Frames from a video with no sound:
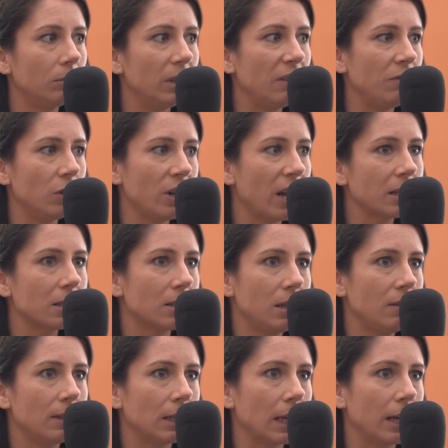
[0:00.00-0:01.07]
if you're not
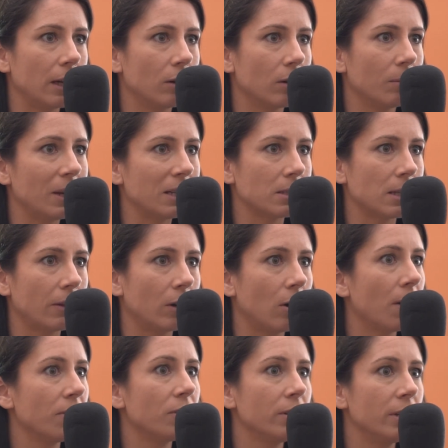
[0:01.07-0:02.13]
Stephen King or a best-selling
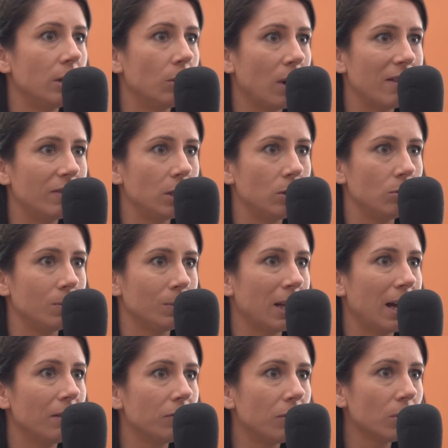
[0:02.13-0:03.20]
author, you don't have a huge
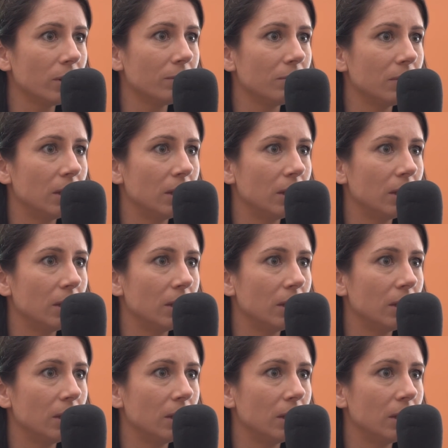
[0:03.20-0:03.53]
platform.